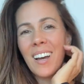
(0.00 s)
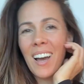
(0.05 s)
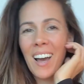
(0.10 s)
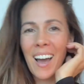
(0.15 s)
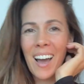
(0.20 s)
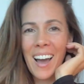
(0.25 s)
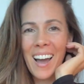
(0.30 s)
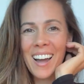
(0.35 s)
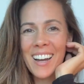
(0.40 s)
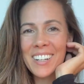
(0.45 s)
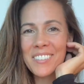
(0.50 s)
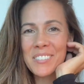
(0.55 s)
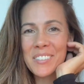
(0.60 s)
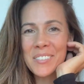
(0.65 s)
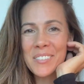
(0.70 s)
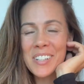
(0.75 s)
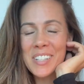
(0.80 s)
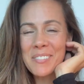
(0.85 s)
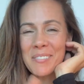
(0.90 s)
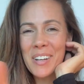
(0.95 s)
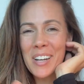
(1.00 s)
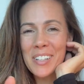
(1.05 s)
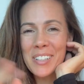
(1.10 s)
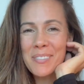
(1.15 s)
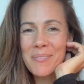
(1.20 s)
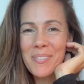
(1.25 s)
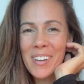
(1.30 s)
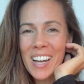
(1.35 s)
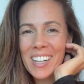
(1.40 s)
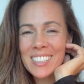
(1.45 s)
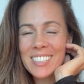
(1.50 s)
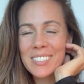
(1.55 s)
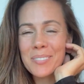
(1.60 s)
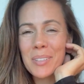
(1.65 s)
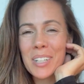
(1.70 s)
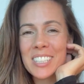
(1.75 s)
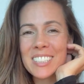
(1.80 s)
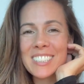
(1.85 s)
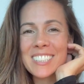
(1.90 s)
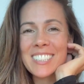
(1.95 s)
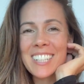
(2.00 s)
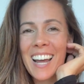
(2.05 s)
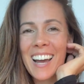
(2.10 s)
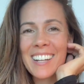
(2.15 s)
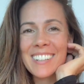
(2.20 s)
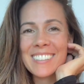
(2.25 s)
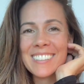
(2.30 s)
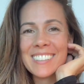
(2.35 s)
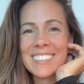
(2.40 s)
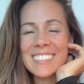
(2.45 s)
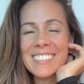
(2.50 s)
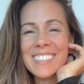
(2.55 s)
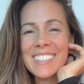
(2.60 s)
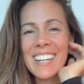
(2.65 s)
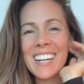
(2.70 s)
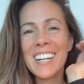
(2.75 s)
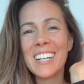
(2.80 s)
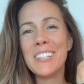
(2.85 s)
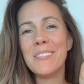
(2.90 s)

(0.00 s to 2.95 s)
Hi everyone, welcome back to my channel.